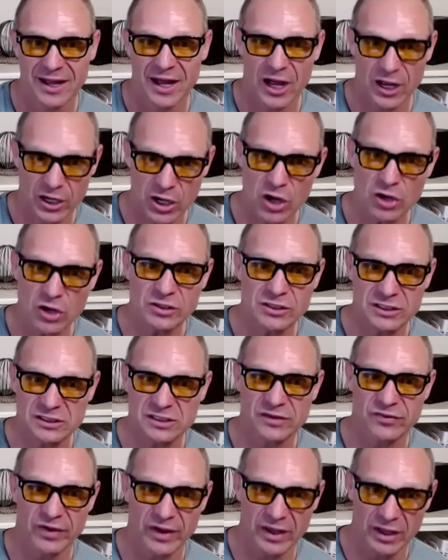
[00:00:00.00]
a coach
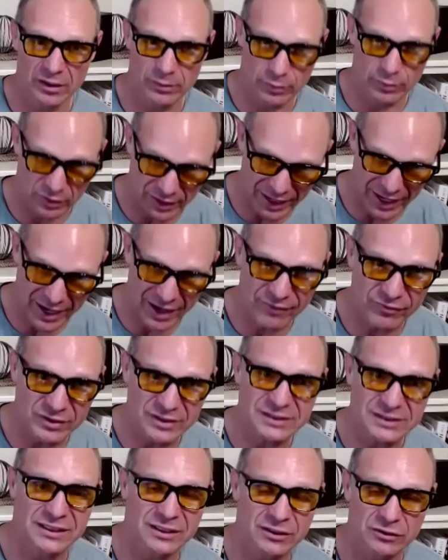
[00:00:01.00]
is available every
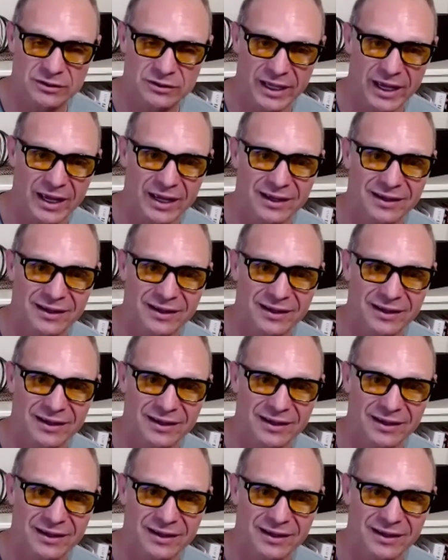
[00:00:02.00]
single day